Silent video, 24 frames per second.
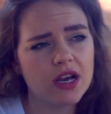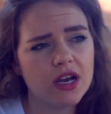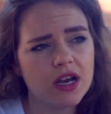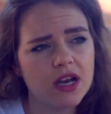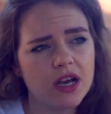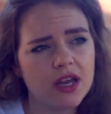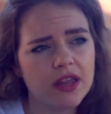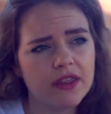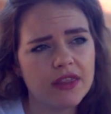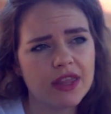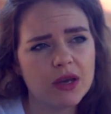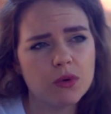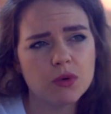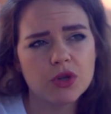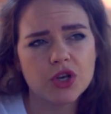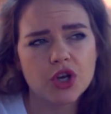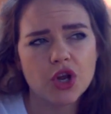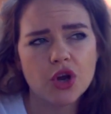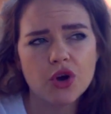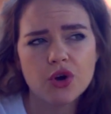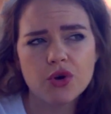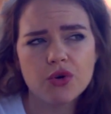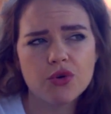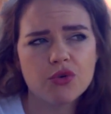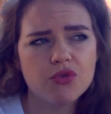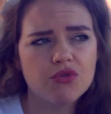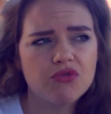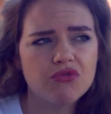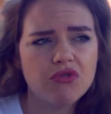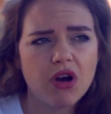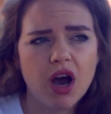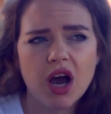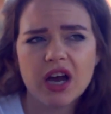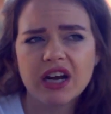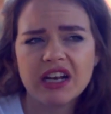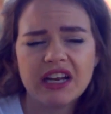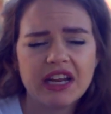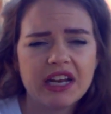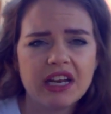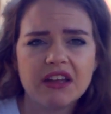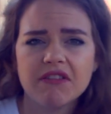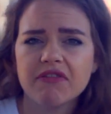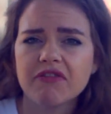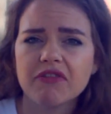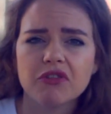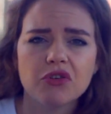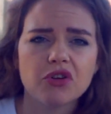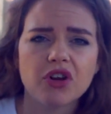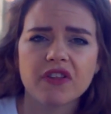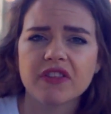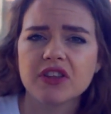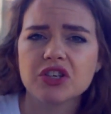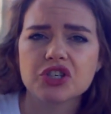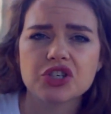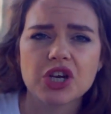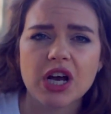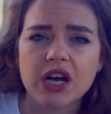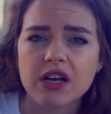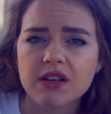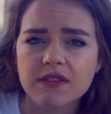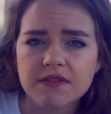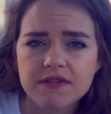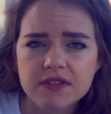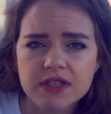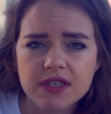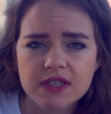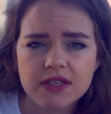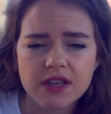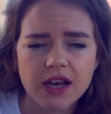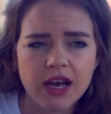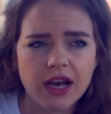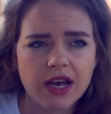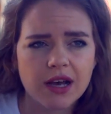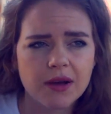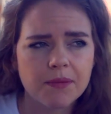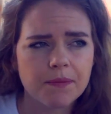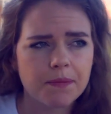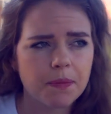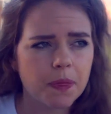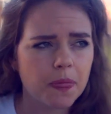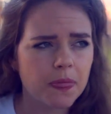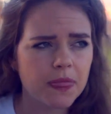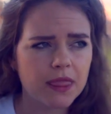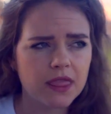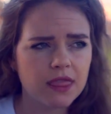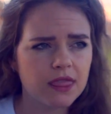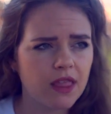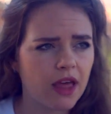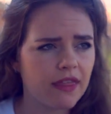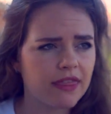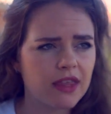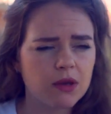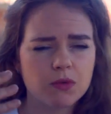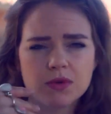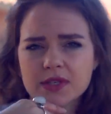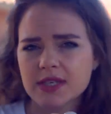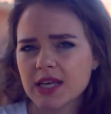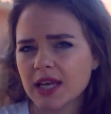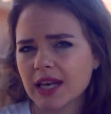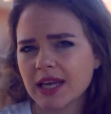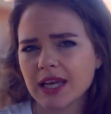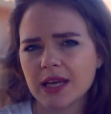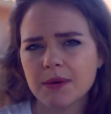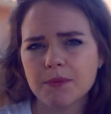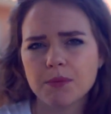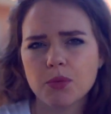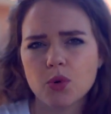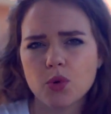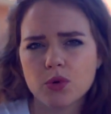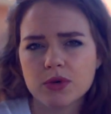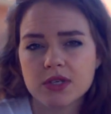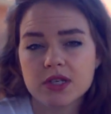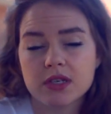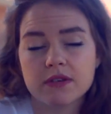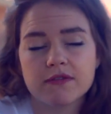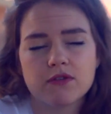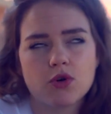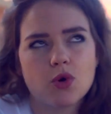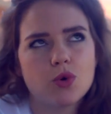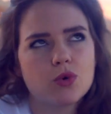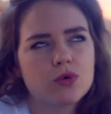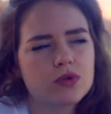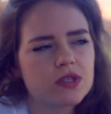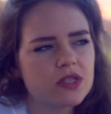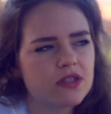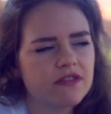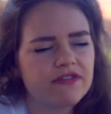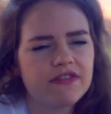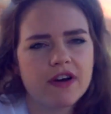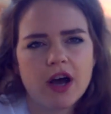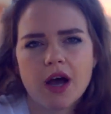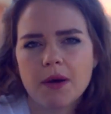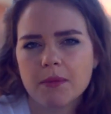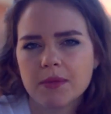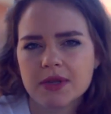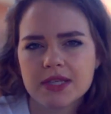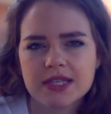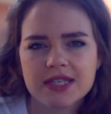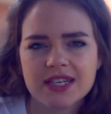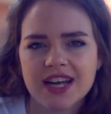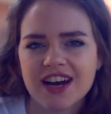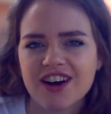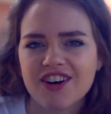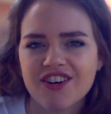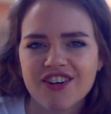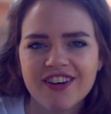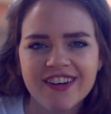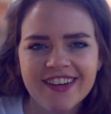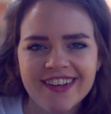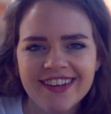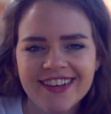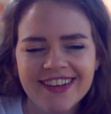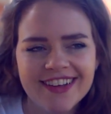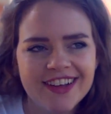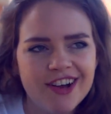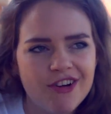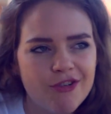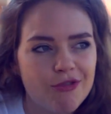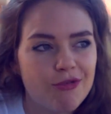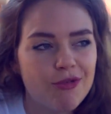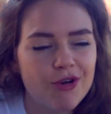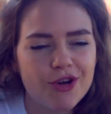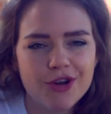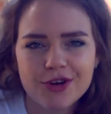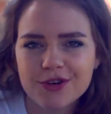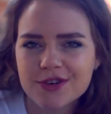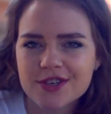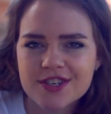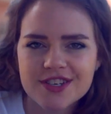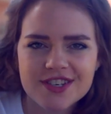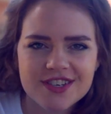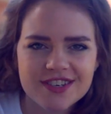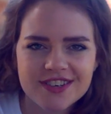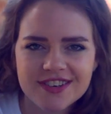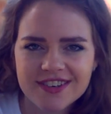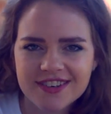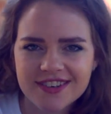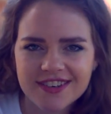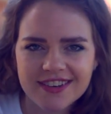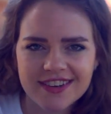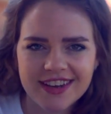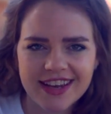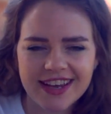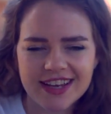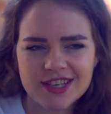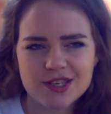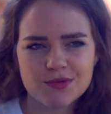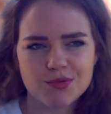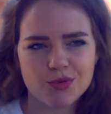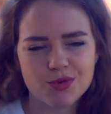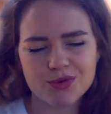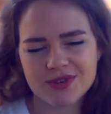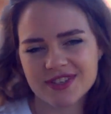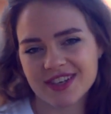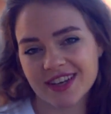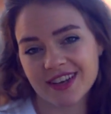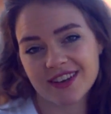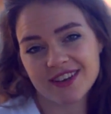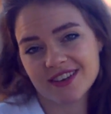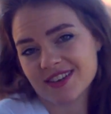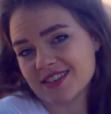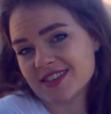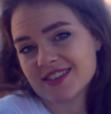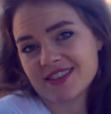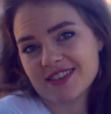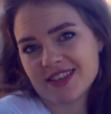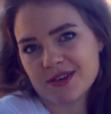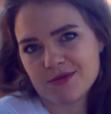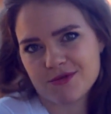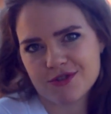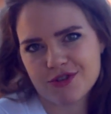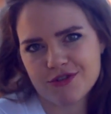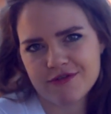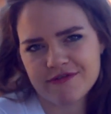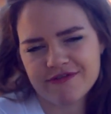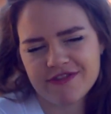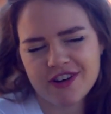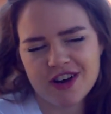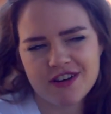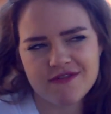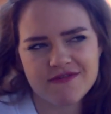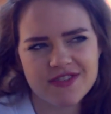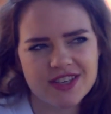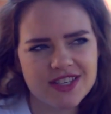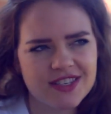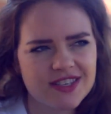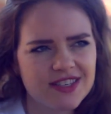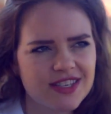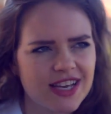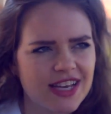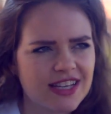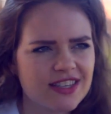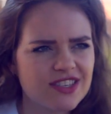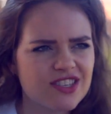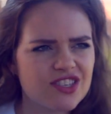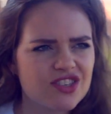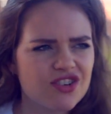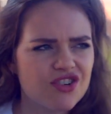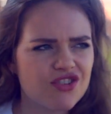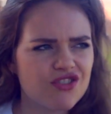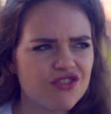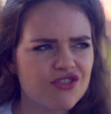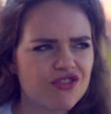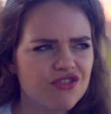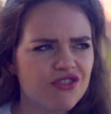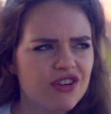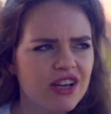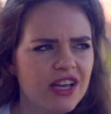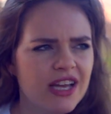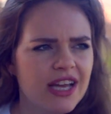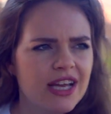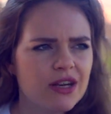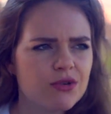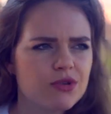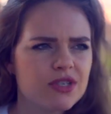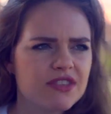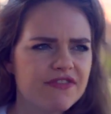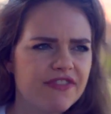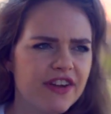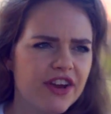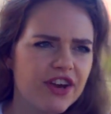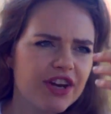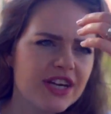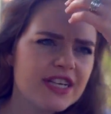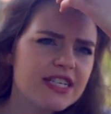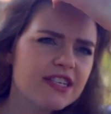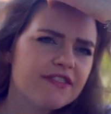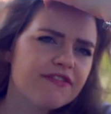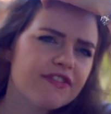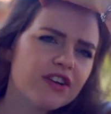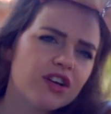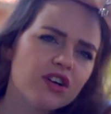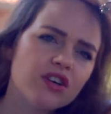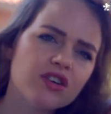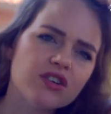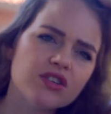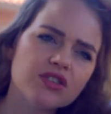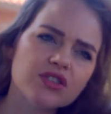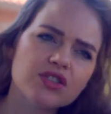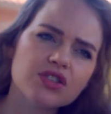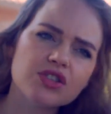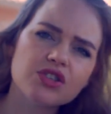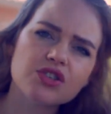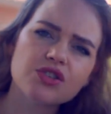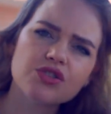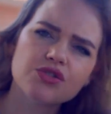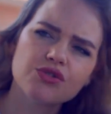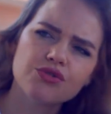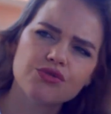there were hardly any food on the shelves. Nothing was getting imported. Of course the farmers now weren't exporting because there were no farmers, and so it was very difficult to